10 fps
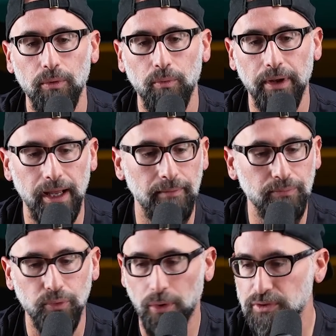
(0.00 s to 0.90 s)
When I
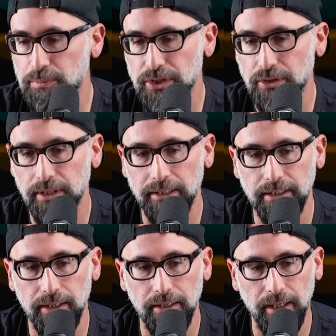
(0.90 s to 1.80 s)
throw a special out
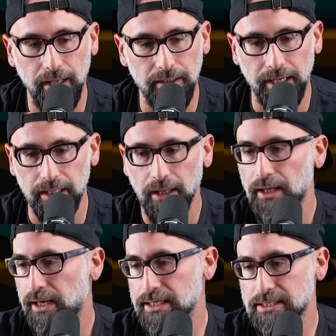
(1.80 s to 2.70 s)
there and like
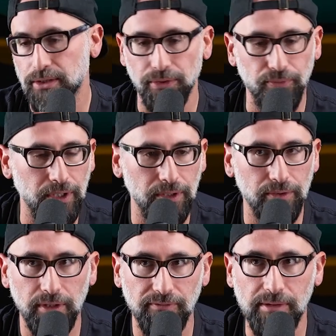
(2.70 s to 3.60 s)
I sell
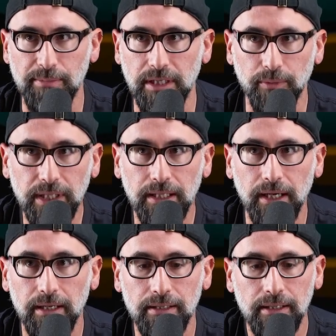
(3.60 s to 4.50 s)
300 of them in a
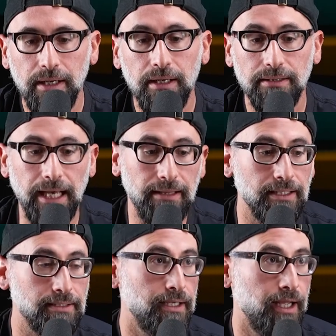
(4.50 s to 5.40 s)
weekend, that
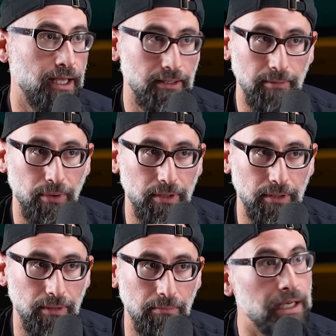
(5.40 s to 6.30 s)
thing's going to end up
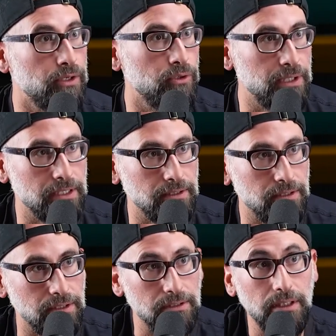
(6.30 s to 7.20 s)
on the menu because it
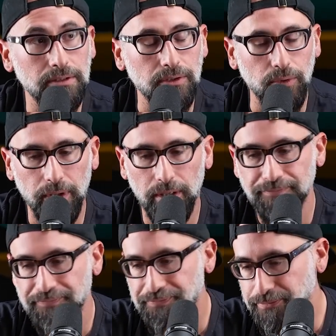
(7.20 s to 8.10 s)
just does so
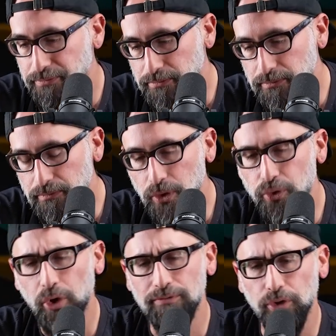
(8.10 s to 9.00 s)
well.
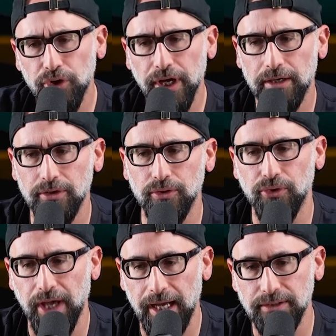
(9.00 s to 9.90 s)
So I've learned how to
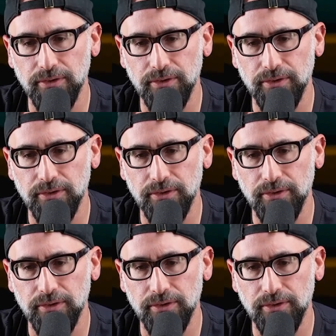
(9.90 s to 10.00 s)
do that.